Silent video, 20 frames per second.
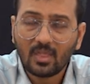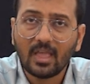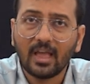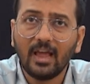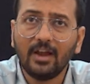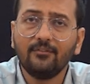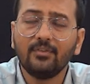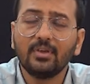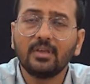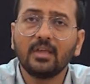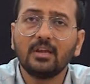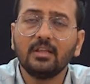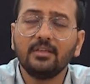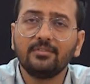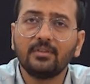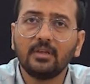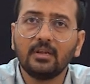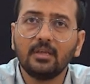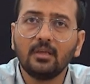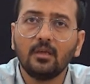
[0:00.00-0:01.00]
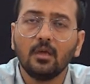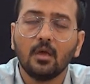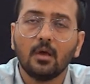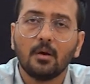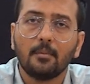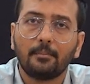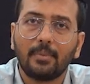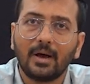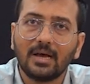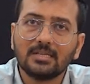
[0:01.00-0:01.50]
And we can easily
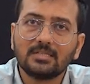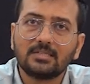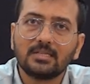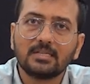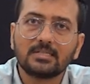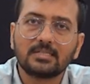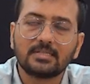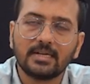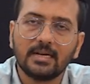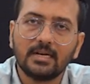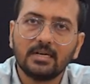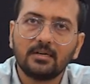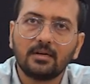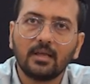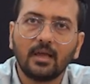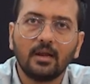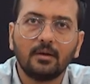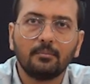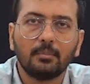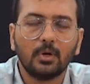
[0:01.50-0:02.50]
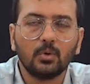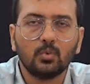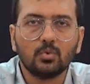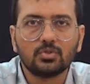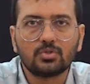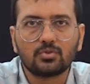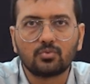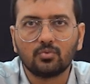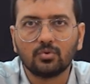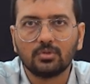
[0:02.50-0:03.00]
pass the stent and
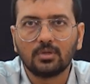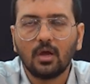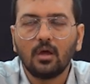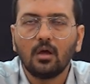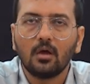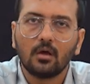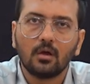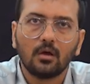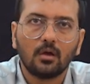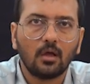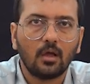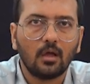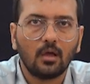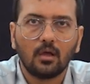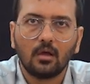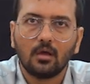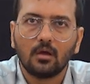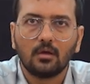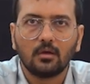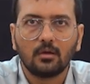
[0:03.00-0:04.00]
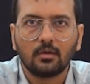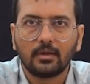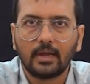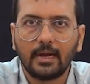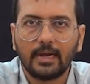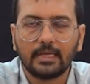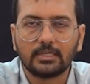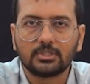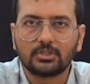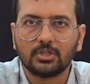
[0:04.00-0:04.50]
balloons through the
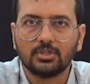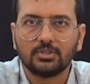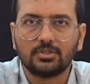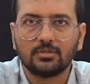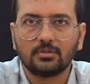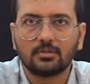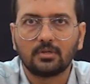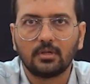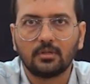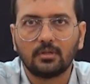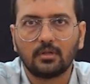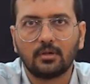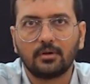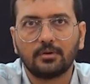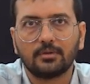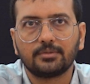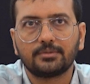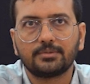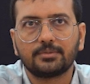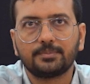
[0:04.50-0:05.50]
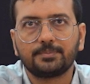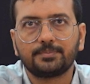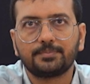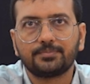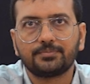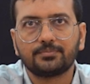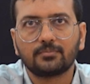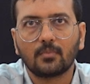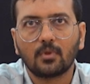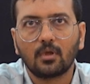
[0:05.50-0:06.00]
guide extension catheters.
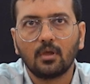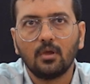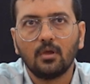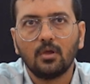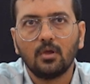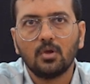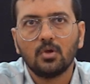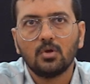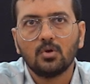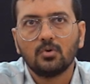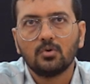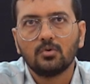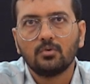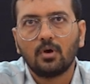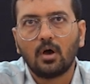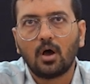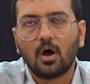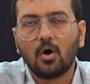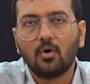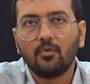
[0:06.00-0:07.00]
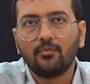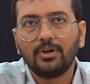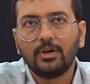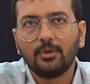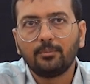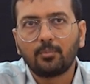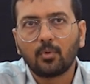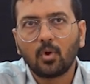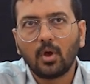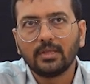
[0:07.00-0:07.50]
How we
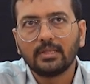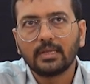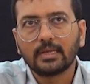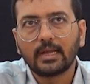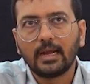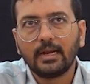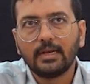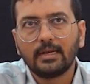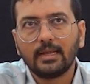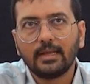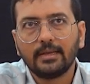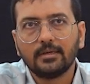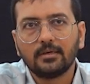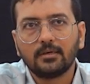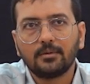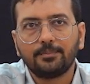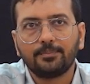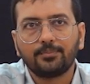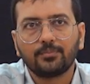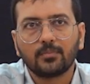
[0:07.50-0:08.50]
deploy the guide liner?